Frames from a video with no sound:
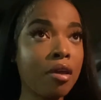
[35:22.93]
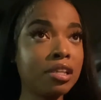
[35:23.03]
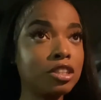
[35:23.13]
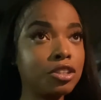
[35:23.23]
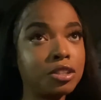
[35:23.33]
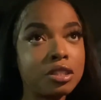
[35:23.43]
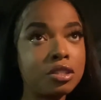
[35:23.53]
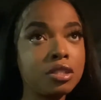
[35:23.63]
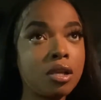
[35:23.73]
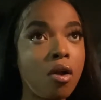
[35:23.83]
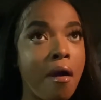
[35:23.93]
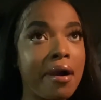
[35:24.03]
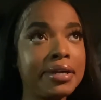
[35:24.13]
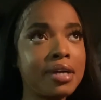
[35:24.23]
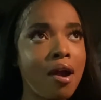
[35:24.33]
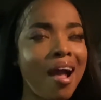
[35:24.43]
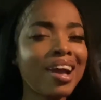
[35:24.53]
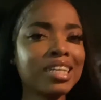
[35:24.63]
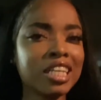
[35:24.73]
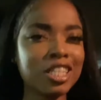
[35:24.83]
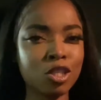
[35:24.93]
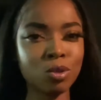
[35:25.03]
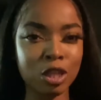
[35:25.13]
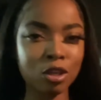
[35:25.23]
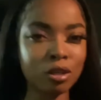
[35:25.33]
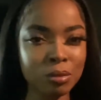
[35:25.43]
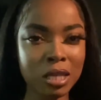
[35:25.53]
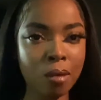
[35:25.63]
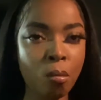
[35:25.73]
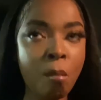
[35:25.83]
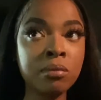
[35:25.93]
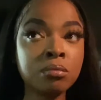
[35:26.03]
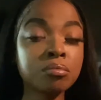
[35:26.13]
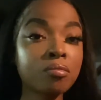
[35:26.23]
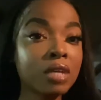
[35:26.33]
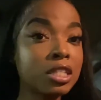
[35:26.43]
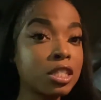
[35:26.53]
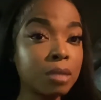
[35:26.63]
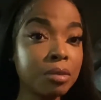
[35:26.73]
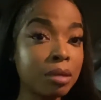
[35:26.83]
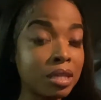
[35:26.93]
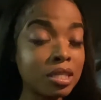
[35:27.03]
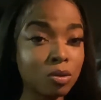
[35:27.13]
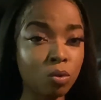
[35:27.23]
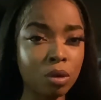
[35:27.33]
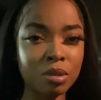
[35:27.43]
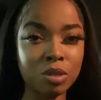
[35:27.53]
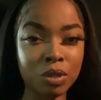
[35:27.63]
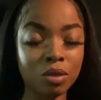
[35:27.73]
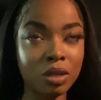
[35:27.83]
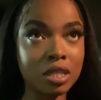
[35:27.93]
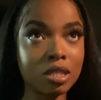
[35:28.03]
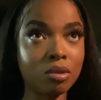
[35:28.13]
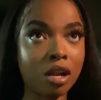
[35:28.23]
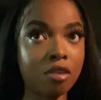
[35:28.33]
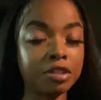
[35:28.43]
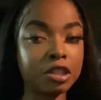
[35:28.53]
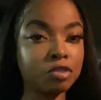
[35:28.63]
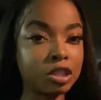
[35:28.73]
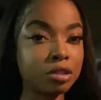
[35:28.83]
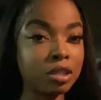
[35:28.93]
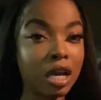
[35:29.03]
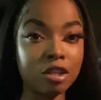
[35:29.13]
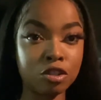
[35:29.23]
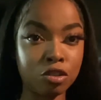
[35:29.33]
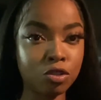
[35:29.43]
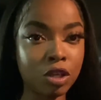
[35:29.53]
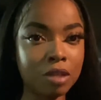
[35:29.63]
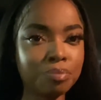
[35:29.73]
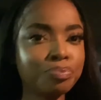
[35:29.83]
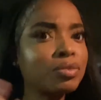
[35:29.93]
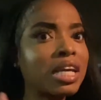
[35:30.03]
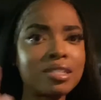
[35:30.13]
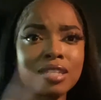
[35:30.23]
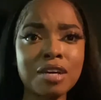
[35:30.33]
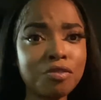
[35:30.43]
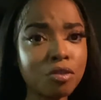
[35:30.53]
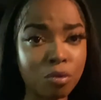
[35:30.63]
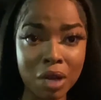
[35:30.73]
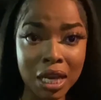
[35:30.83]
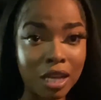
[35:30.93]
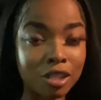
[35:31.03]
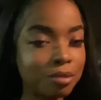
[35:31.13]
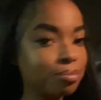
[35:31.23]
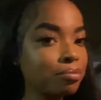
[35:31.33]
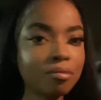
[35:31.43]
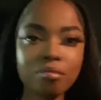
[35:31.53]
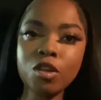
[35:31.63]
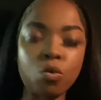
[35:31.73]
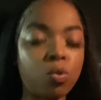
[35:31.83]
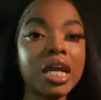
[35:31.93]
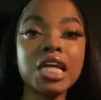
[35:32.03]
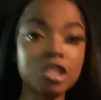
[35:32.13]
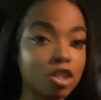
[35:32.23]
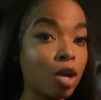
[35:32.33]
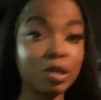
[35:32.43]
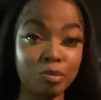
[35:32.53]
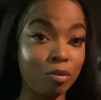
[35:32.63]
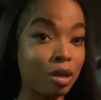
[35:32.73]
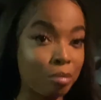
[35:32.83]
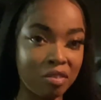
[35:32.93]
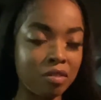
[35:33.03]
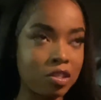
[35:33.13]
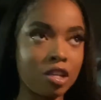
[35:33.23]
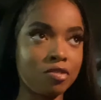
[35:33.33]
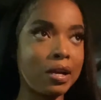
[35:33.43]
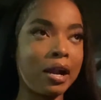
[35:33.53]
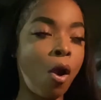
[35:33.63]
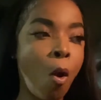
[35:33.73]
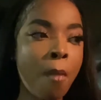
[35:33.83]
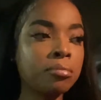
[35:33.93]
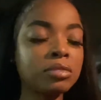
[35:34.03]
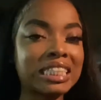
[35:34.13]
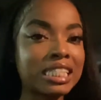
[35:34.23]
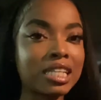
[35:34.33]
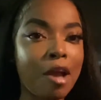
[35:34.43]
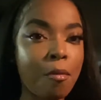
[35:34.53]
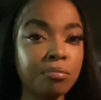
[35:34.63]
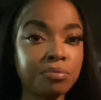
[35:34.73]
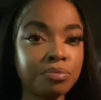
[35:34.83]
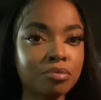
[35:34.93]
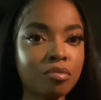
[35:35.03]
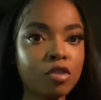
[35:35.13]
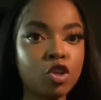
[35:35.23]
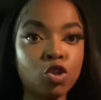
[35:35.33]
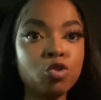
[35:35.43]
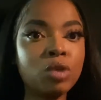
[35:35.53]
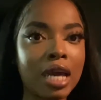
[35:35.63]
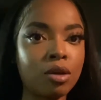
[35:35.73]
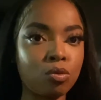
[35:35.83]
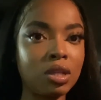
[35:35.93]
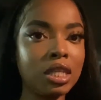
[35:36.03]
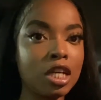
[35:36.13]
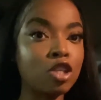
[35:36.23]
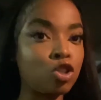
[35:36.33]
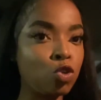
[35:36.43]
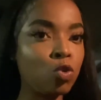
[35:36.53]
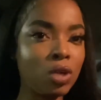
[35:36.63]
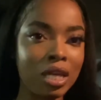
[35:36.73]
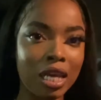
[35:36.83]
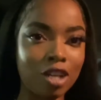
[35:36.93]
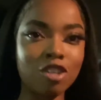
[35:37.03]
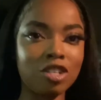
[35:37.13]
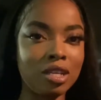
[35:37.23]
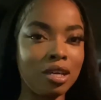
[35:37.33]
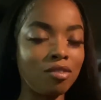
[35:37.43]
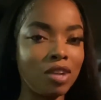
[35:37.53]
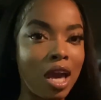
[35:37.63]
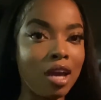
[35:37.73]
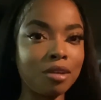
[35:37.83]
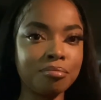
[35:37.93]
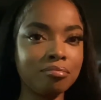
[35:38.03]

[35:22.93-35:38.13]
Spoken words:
It's just, I gotta get into it, you know what I'm saying? Because it took me a minute to warm up to Rico Nasty when I first got introduced to her, except for Rage. Rage has always been one of my favorite songs by her, because it's like, you like really exuded energy of like,